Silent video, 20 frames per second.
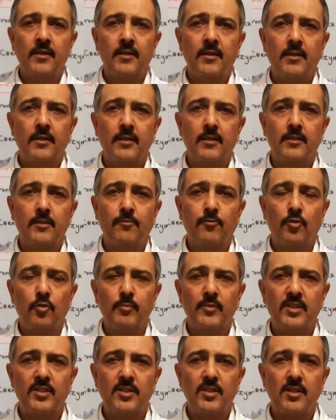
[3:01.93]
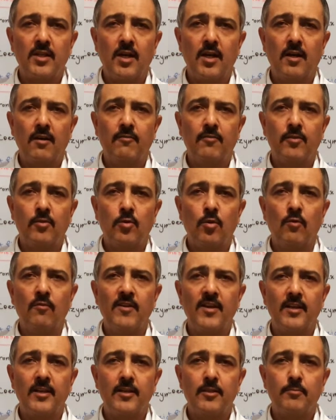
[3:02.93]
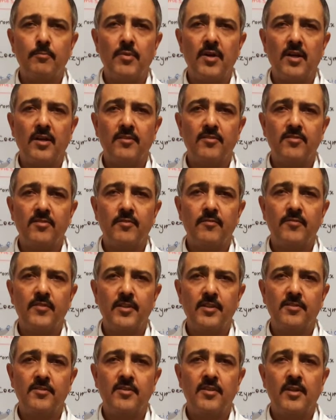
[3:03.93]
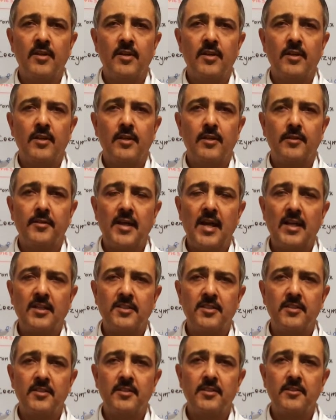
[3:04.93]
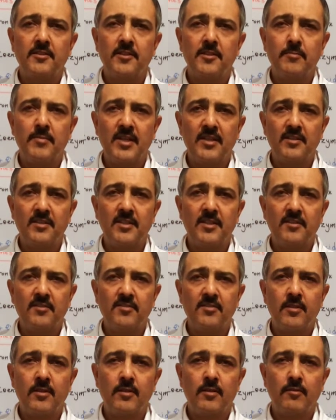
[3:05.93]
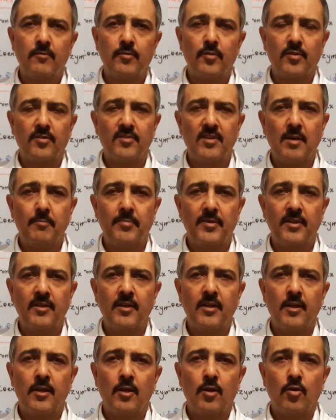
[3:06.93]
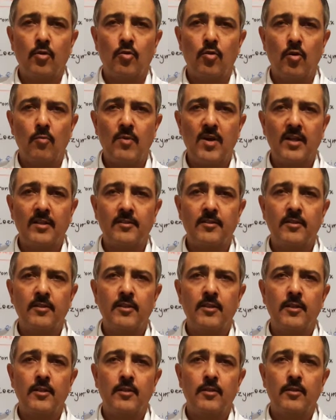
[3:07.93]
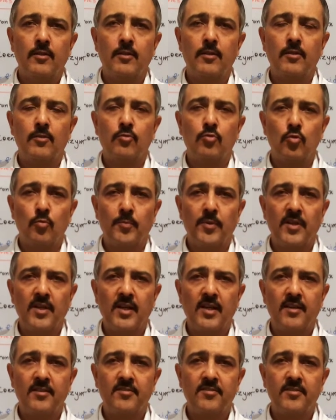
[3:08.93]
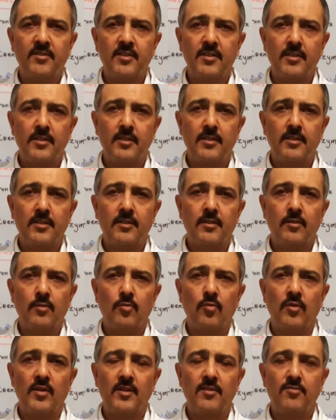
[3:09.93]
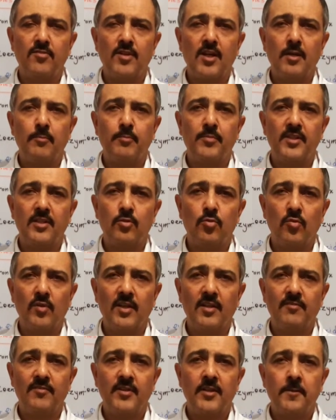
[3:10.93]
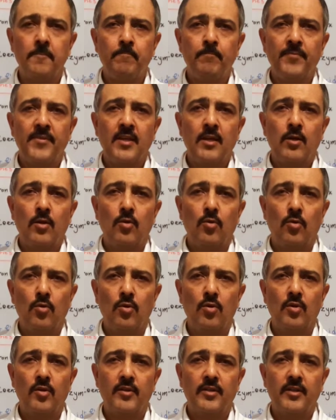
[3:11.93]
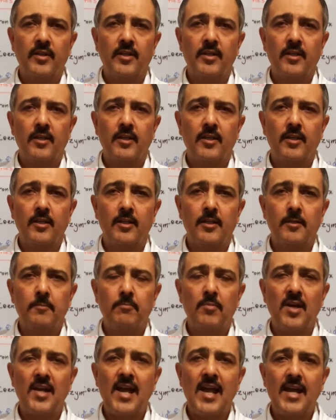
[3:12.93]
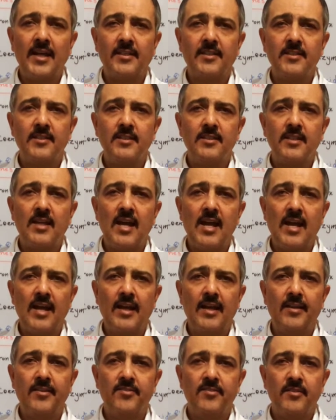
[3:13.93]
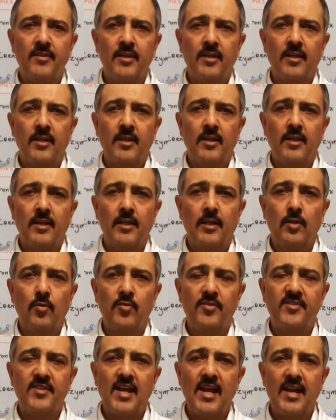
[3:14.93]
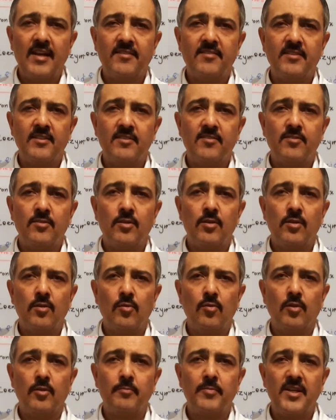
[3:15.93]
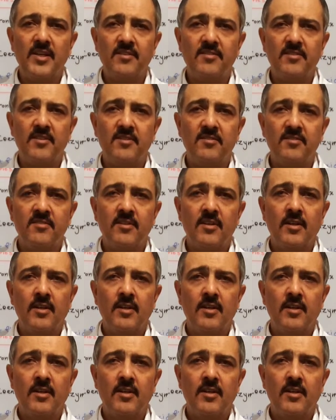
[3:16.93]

the formation of covalent bonds with reaction intermediates, for example, cobalt 2+ in coenzyme B12, or by acting as Lewis acids or bases